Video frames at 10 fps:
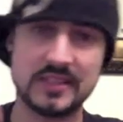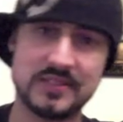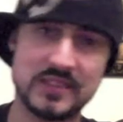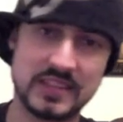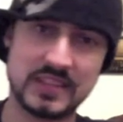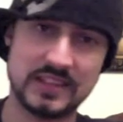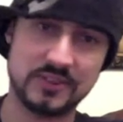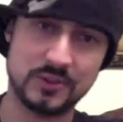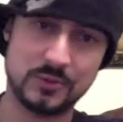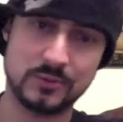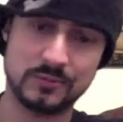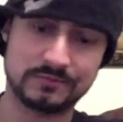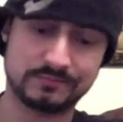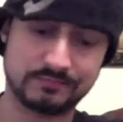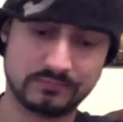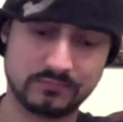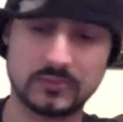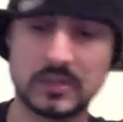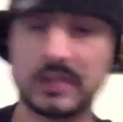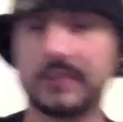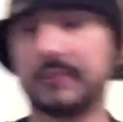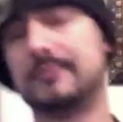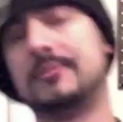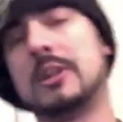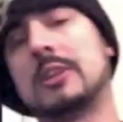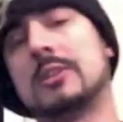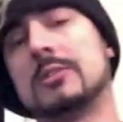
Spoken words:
they give you motherfucker